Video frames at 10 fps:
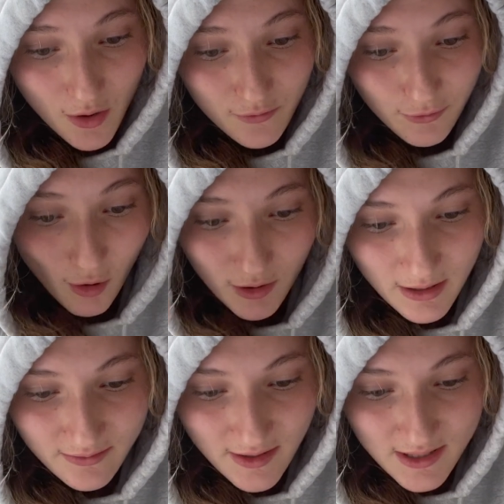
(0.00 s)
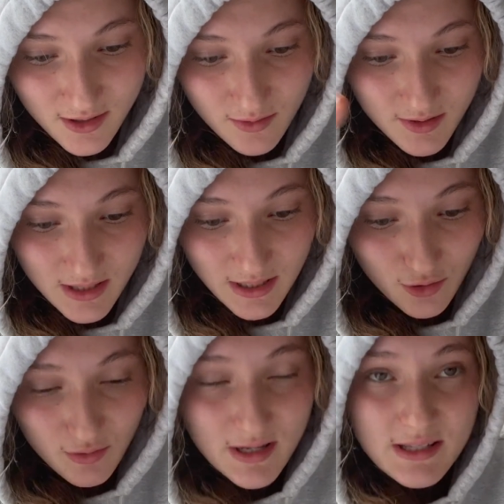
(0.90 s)
foreign investments
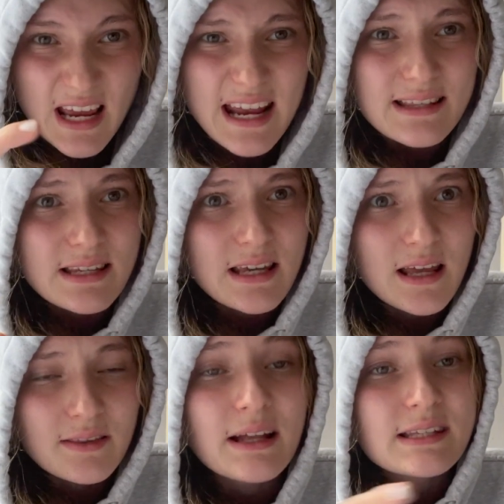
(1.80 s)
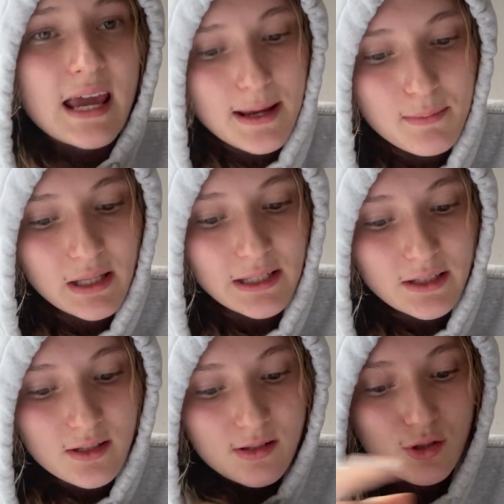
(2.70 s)
increased 98
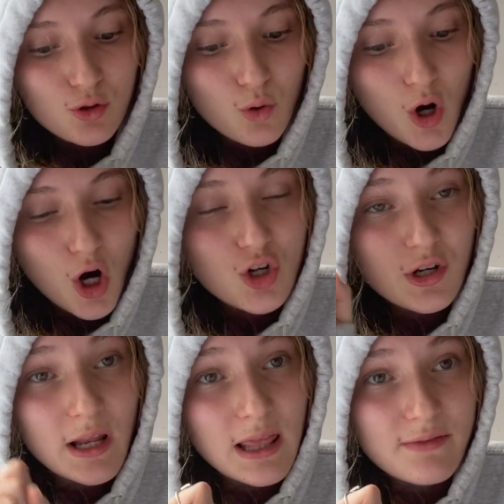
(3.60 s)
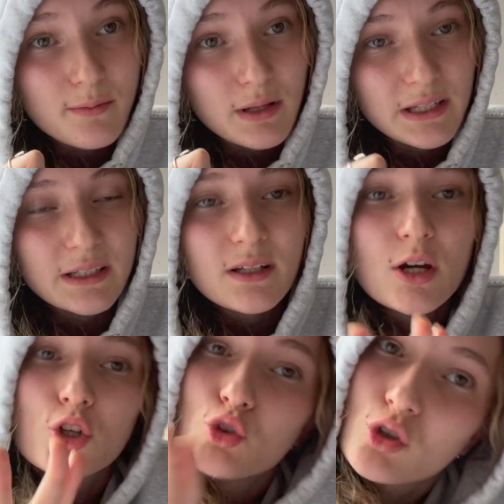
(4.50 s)
million to 111 million.
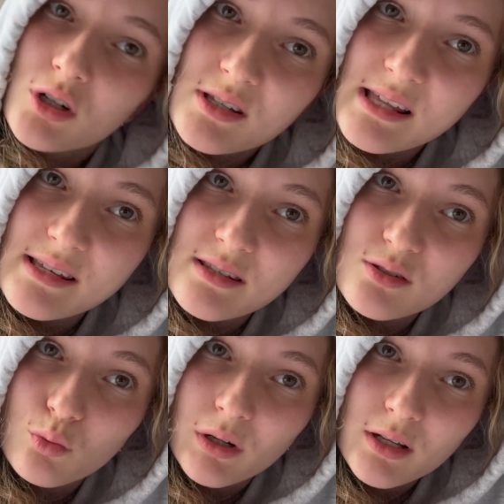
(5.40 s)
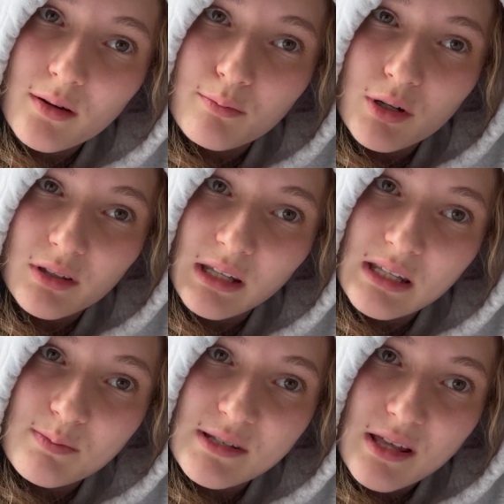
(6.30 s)
You could say this is a win, but then
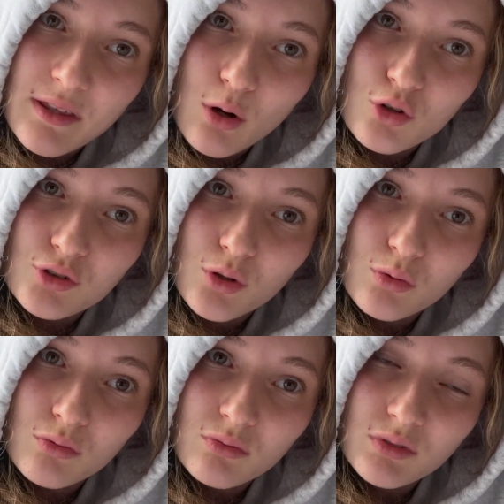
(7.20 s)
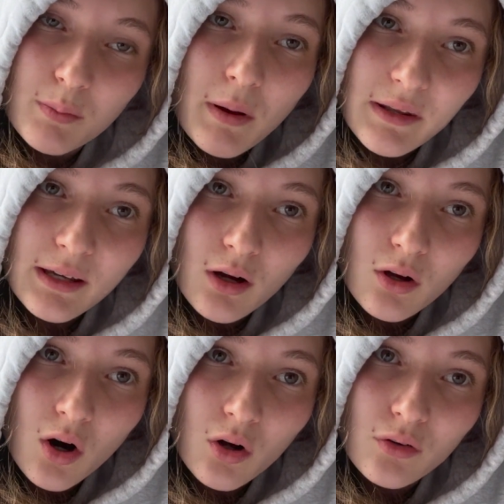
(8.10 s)
this means that they're also depending
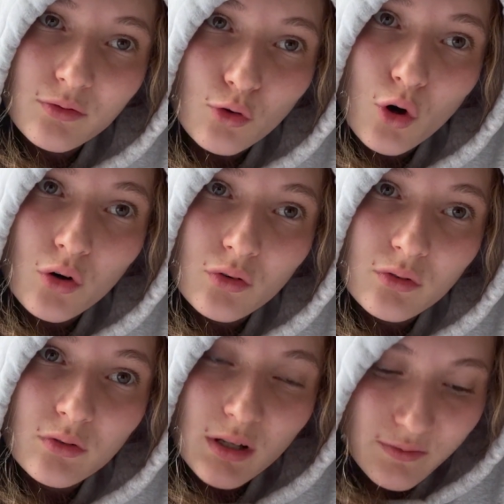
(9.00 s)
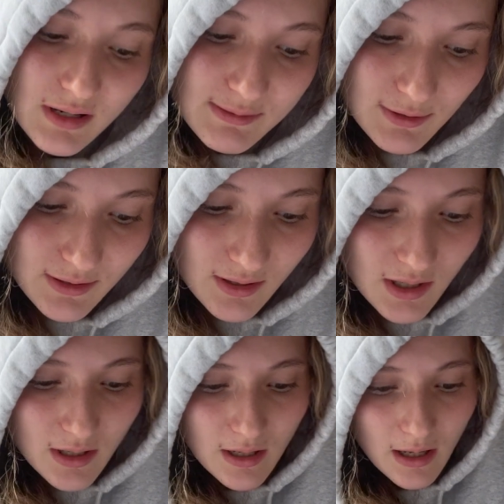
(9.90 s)
on foreign investment.
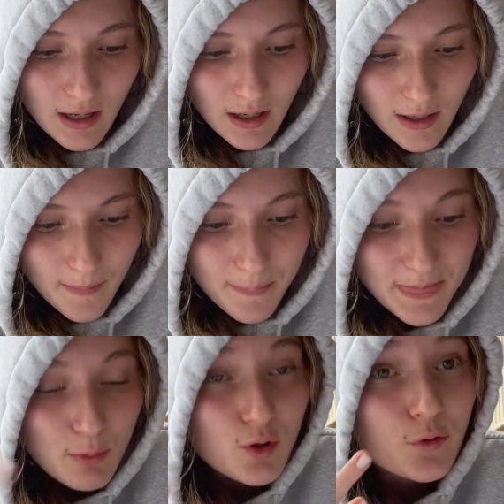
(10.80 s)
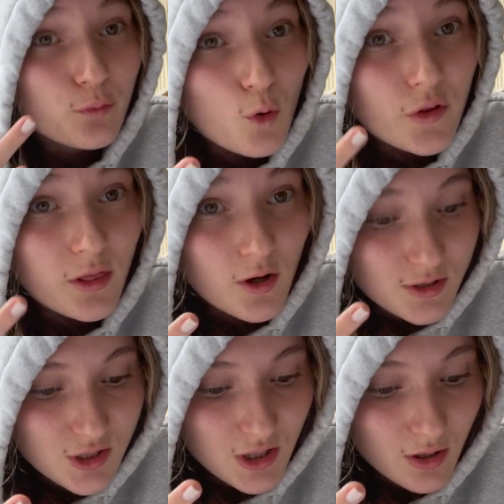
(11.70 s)
They were the fourth
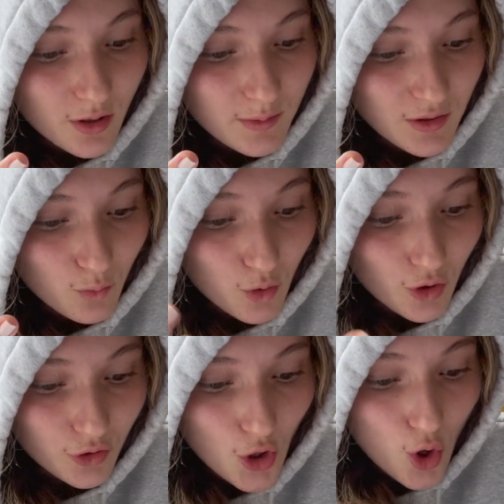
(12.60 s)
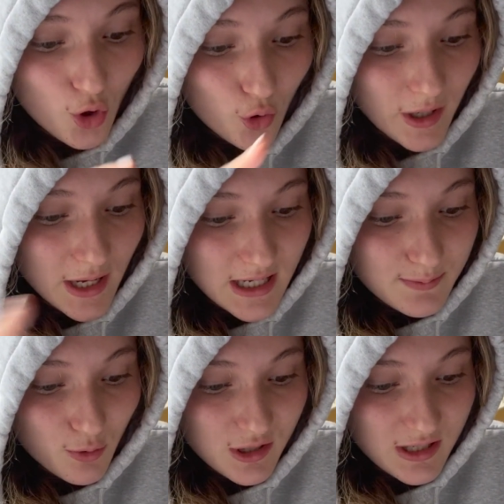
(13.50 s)
largest economy in the world. Grain
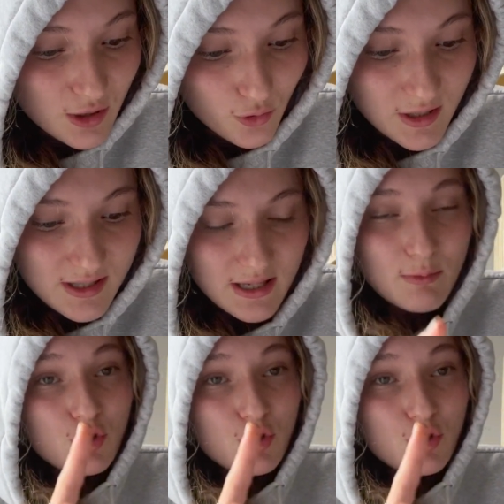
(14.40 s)
exports increased. It was